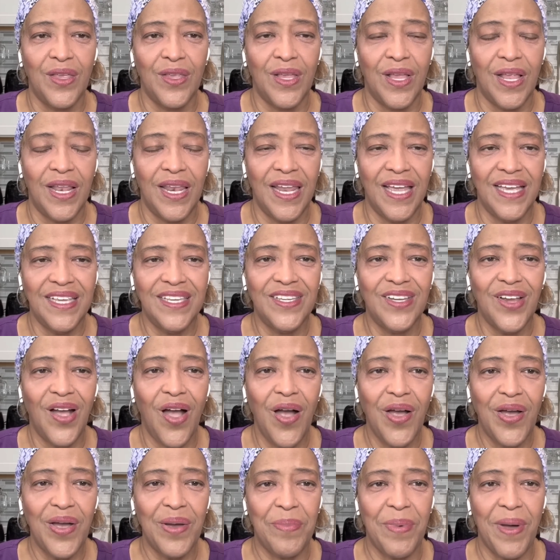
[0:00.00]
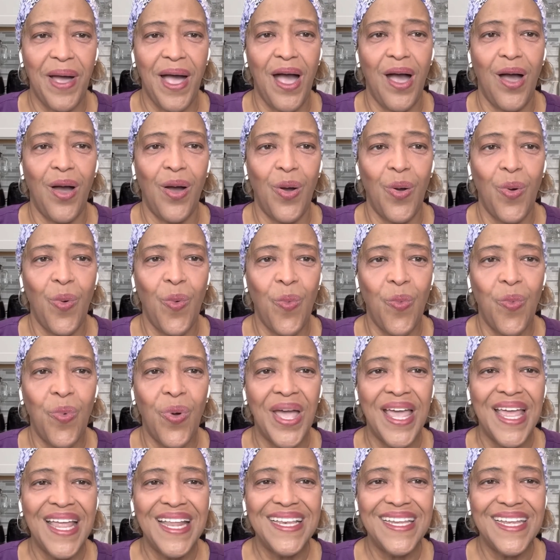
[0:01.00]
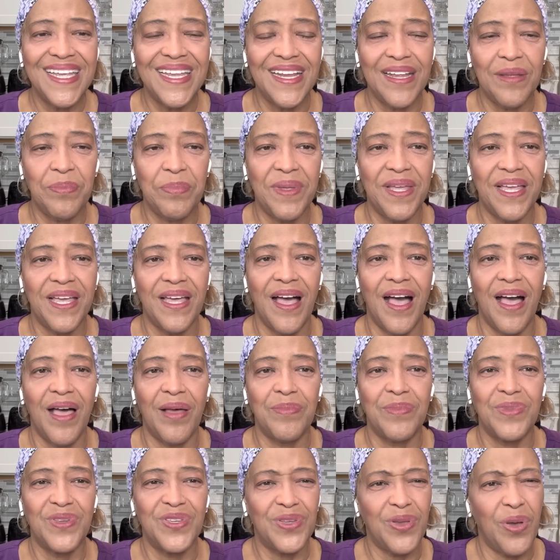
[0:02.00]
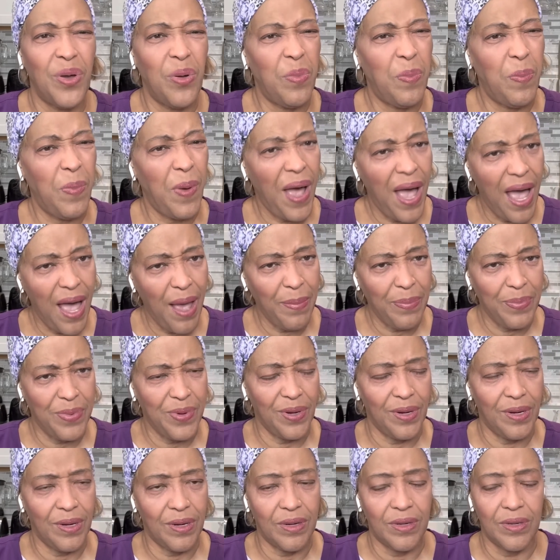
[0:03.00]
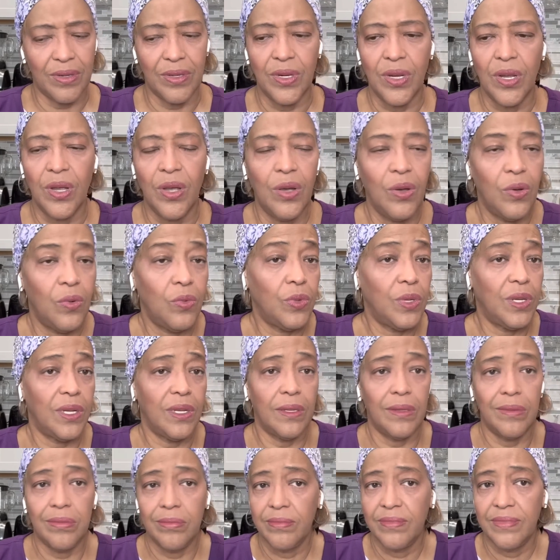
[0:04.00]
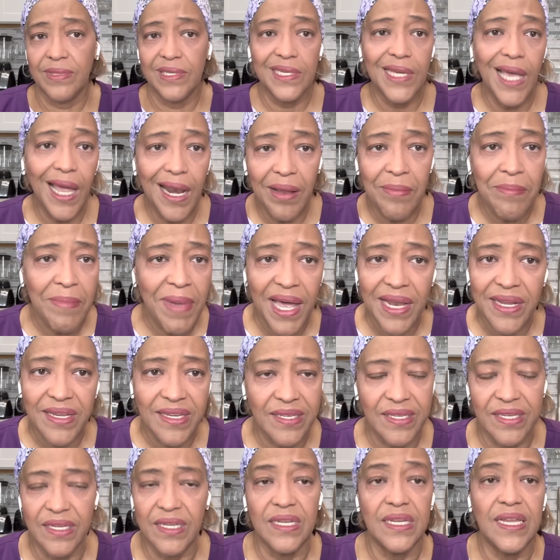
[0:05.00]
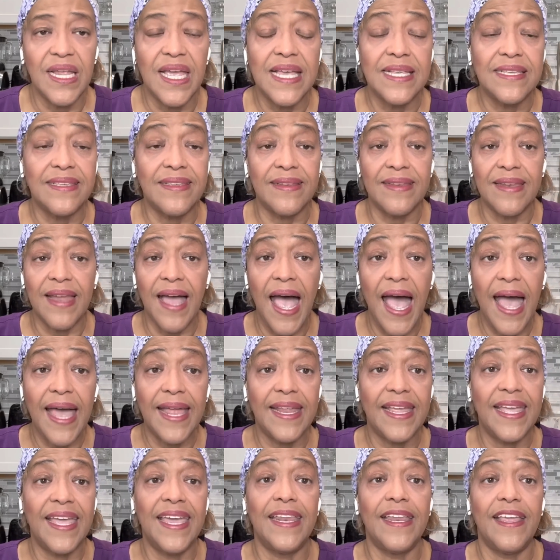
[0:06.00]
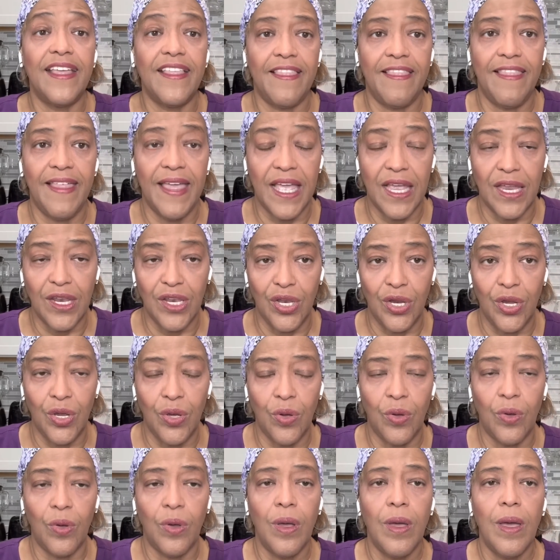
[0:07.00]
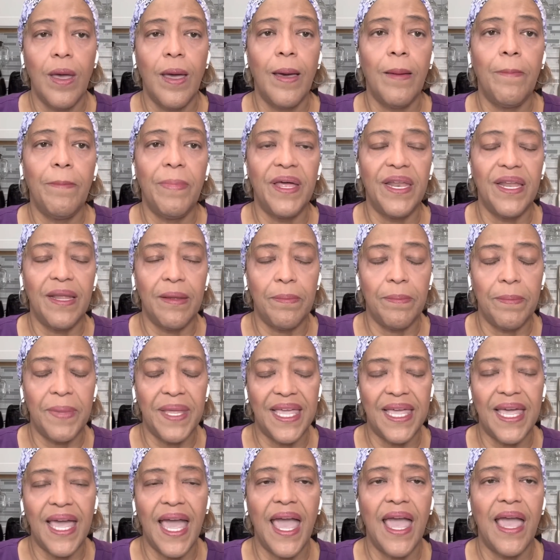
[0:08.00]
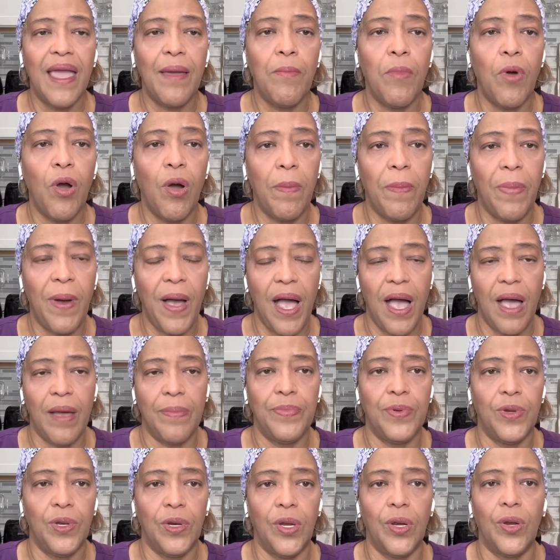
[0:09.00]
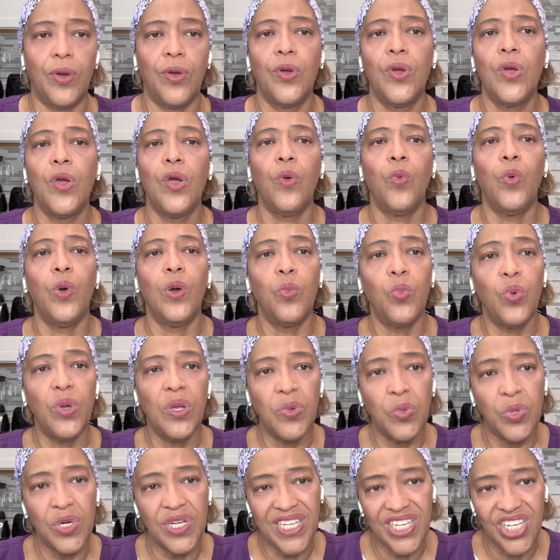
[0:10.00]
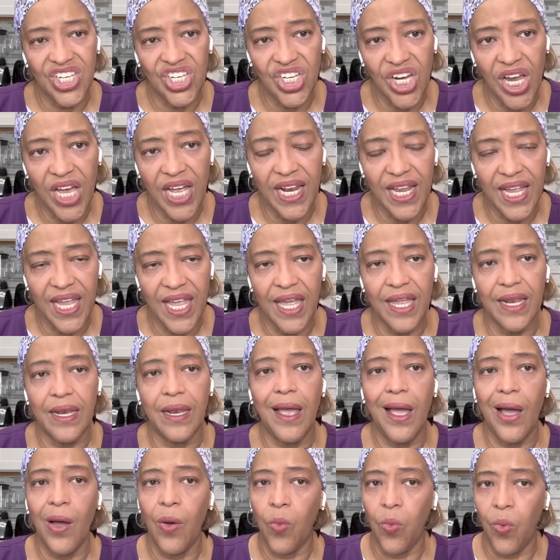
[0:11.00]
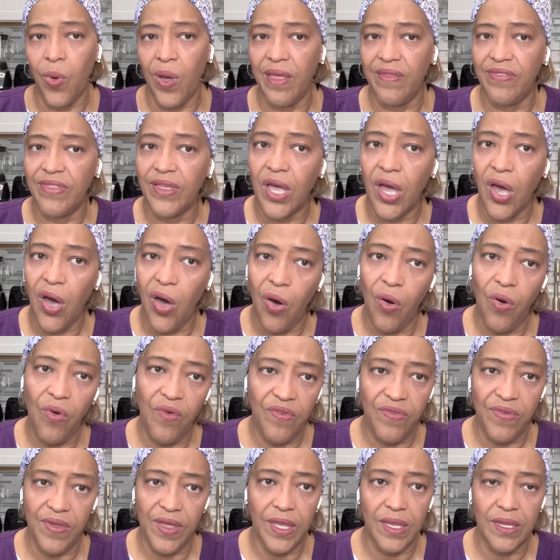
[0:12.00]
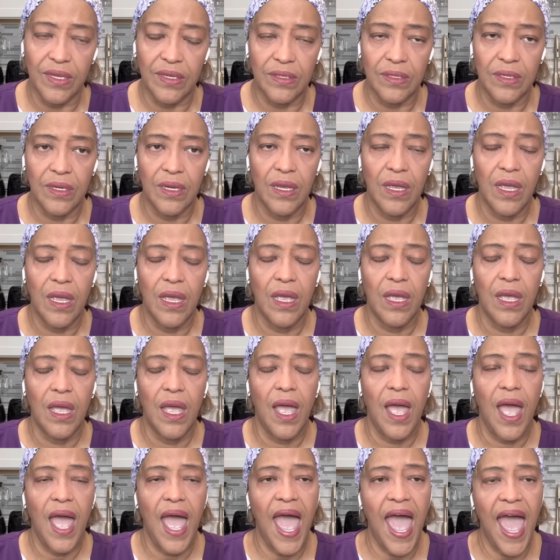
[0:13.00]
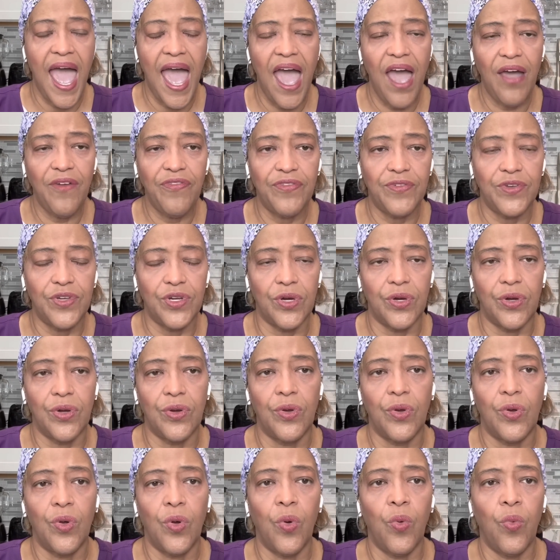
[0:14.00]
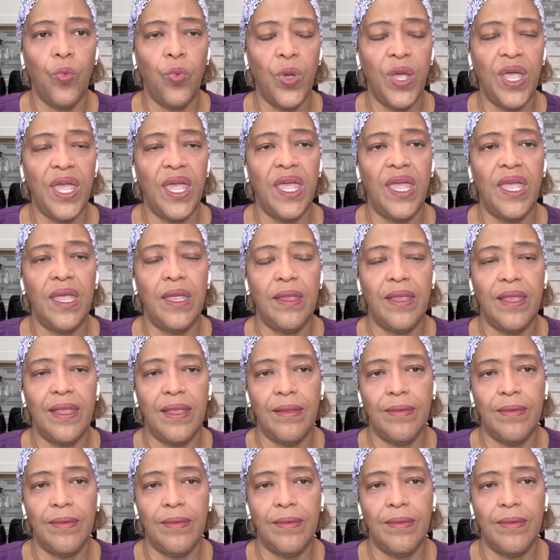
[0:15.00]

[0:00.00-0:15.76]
Let's talk about when did it become so popular? Well, telemedicine is not anything new, but it became more popular when we were shut in with COVID. After we